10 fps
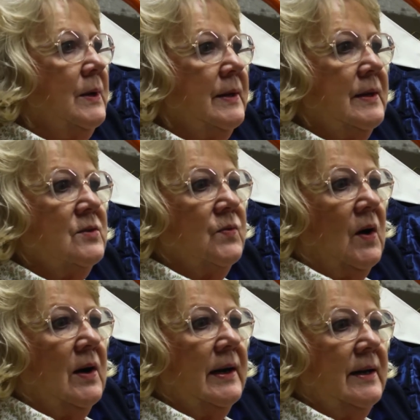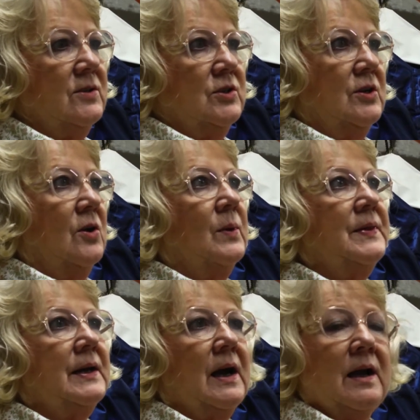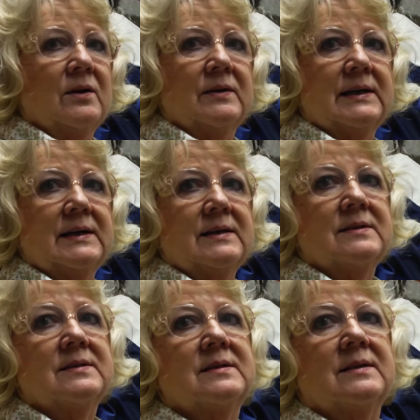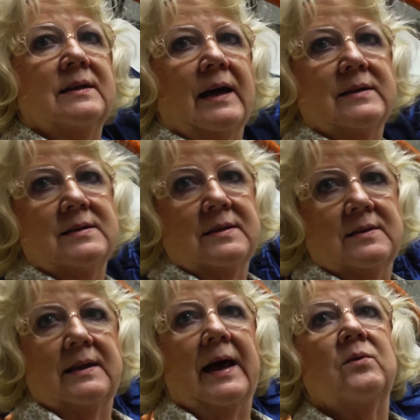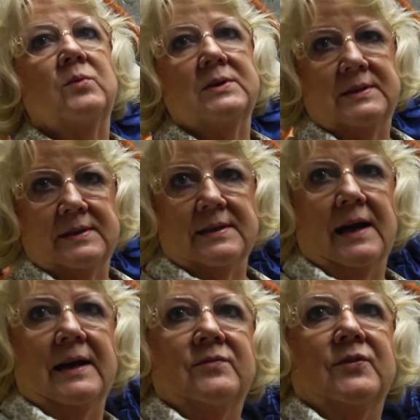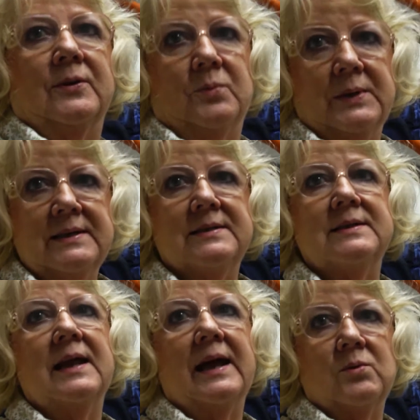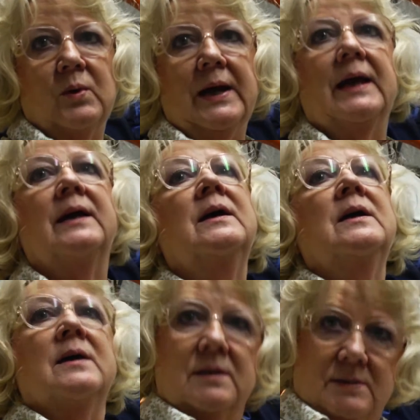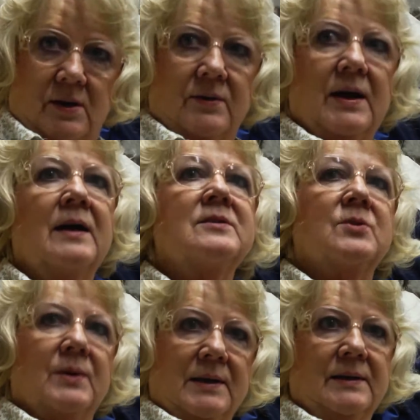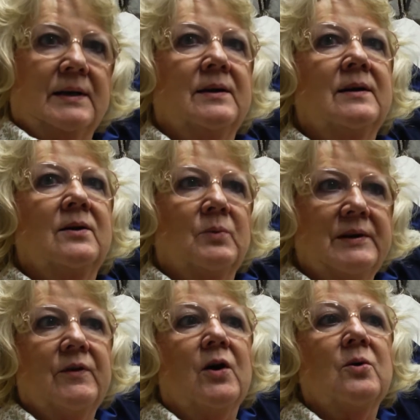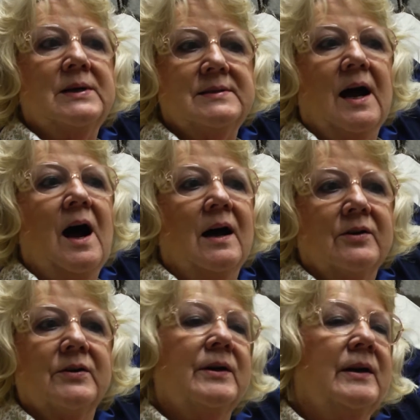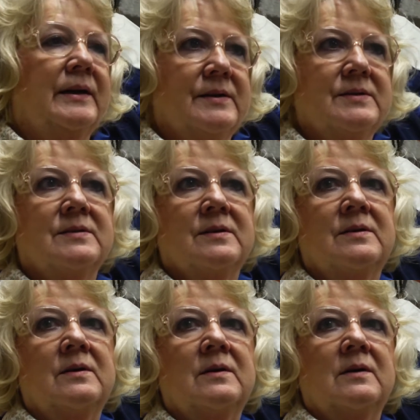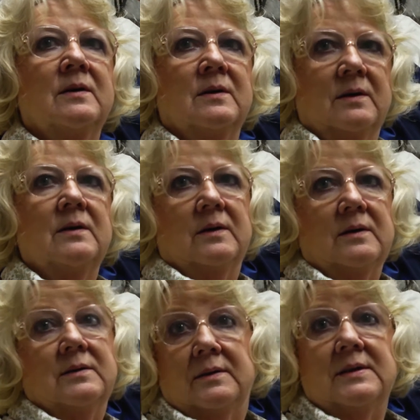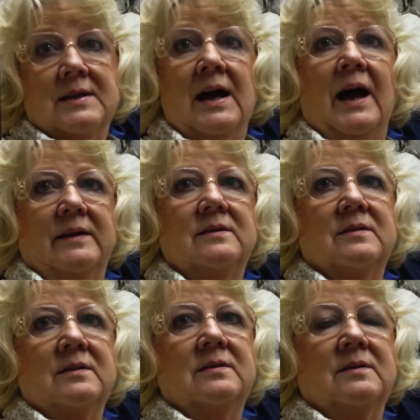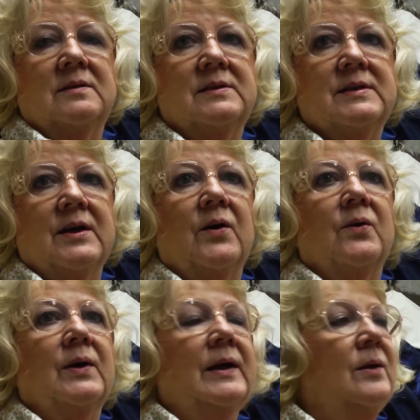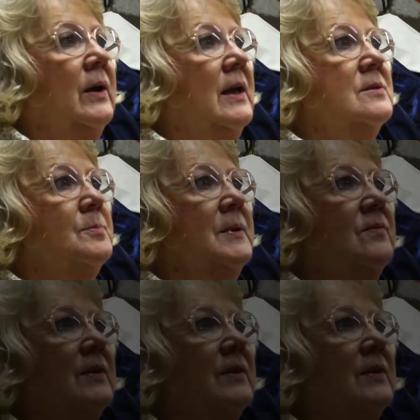with as far as you know what the color is. That's, that was designed for a reason that way. So consequently, we've always honored his designs. So he's been